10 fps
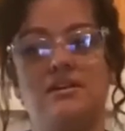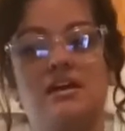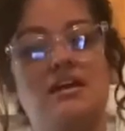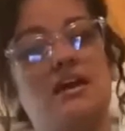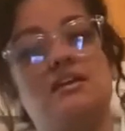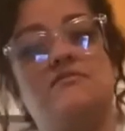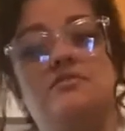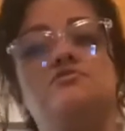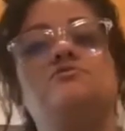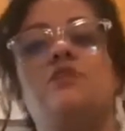Again, if
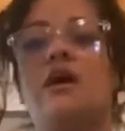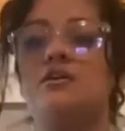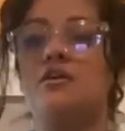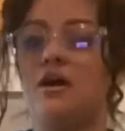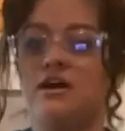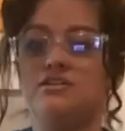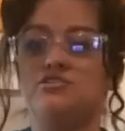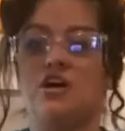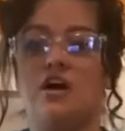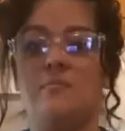you do not know how to
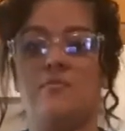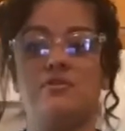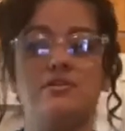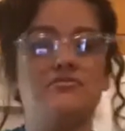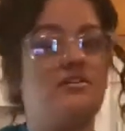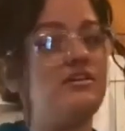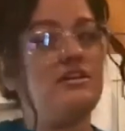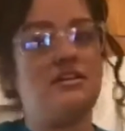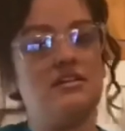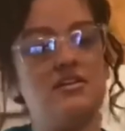chop or you're feeling
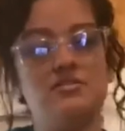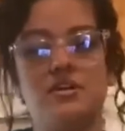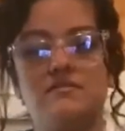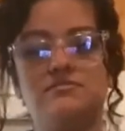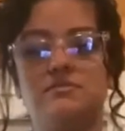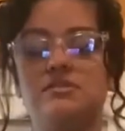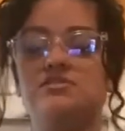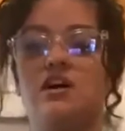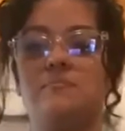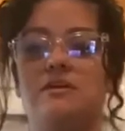a little nervous with the
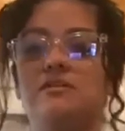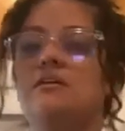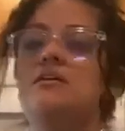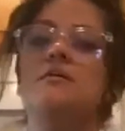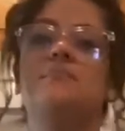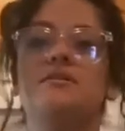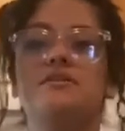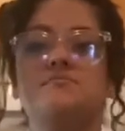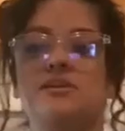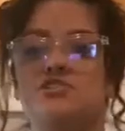chopping,
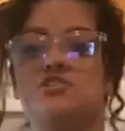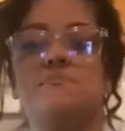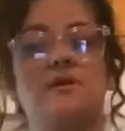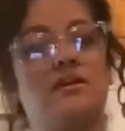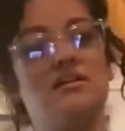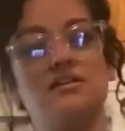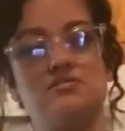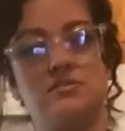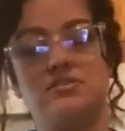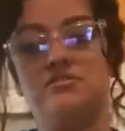please make sure a parent is
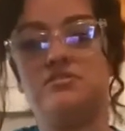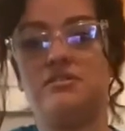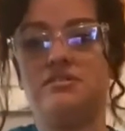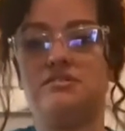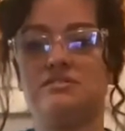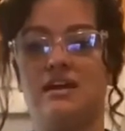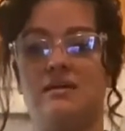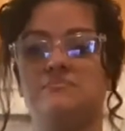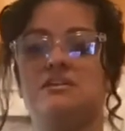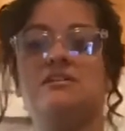with you during this
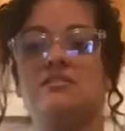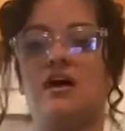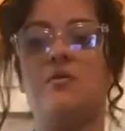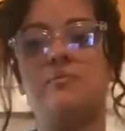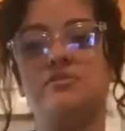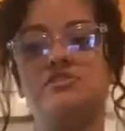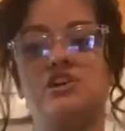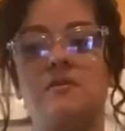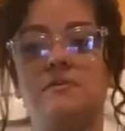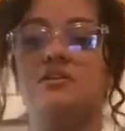time to either help with the
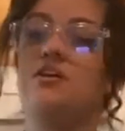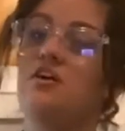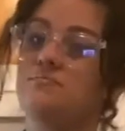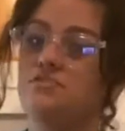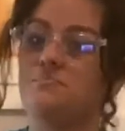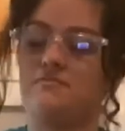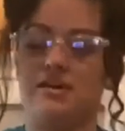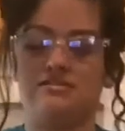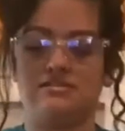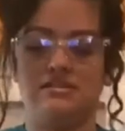chopping or help
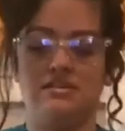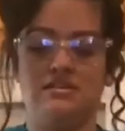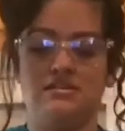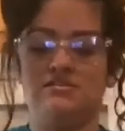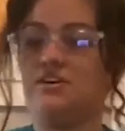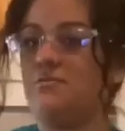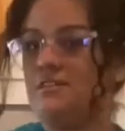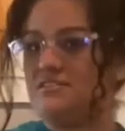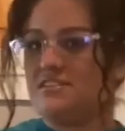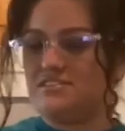supervise. So
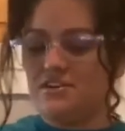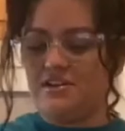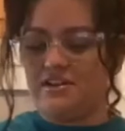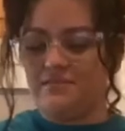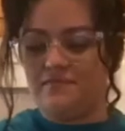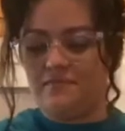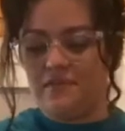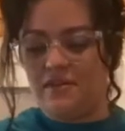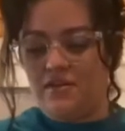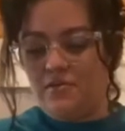let's get started.
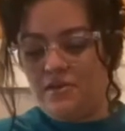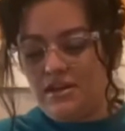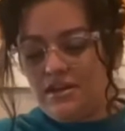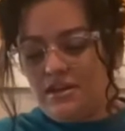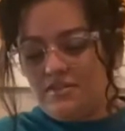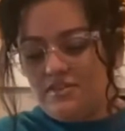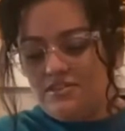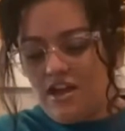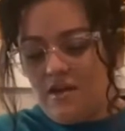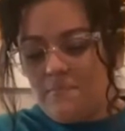We're gonna cut the
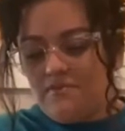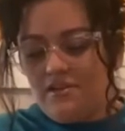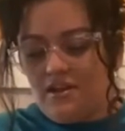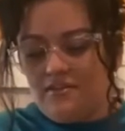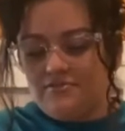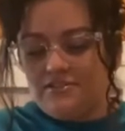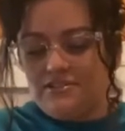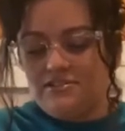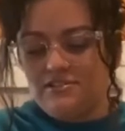top of it off first.